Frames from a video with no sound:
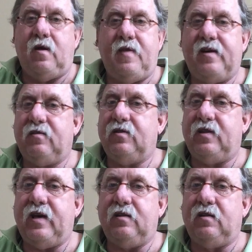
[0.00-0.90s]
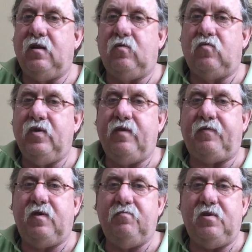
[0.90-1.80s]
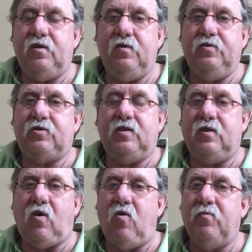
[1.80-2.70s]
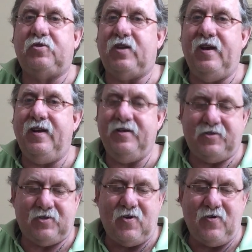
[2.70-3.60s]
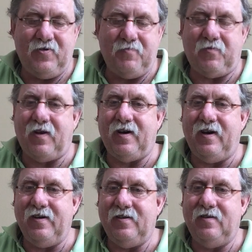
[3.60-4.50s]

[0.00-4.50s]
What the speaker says: And that little riff can be used in almost any song you play.